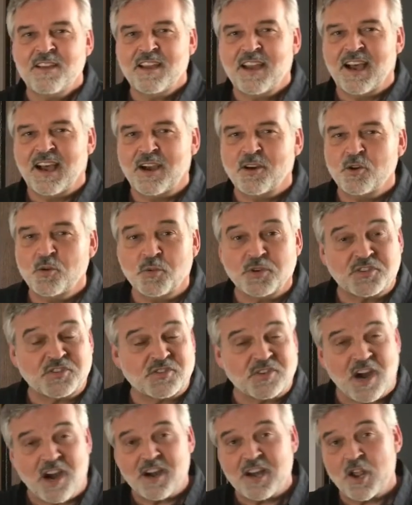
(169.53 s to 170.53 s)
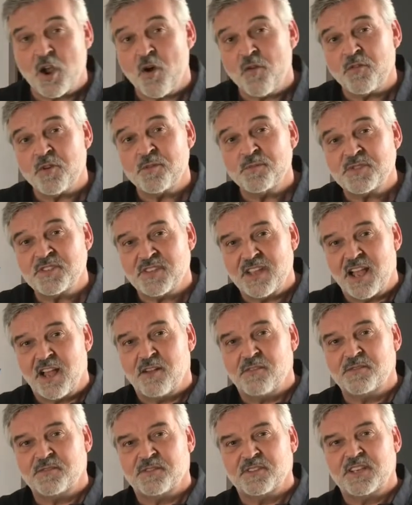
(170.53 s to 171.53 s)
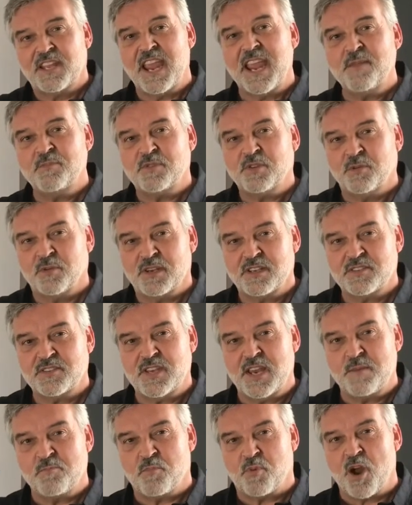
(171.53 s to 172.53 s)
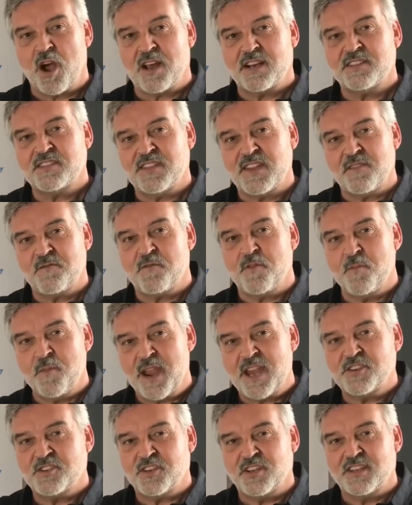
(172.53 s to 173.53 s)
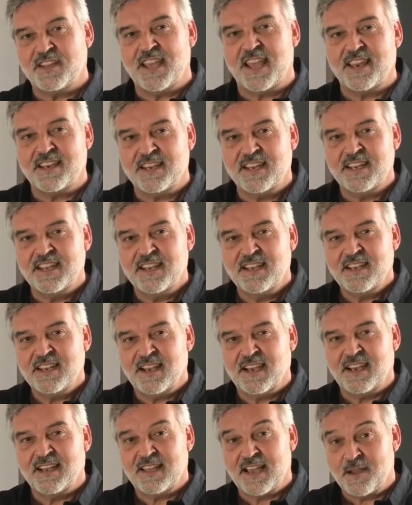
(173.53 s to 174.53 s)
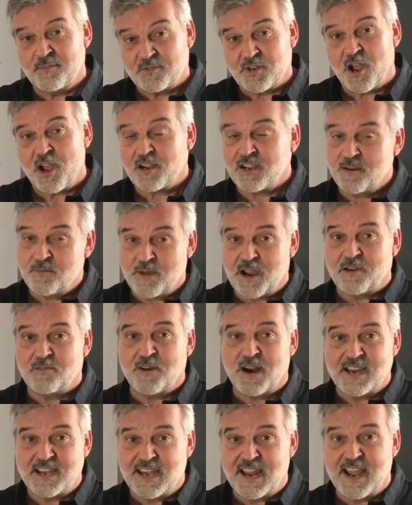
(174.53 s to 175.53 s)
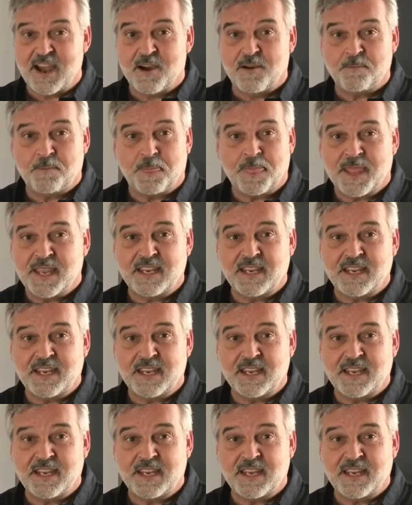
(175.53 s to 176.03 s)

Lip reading: who was starting over himself came to us and brought us the information that I'm talking about right now.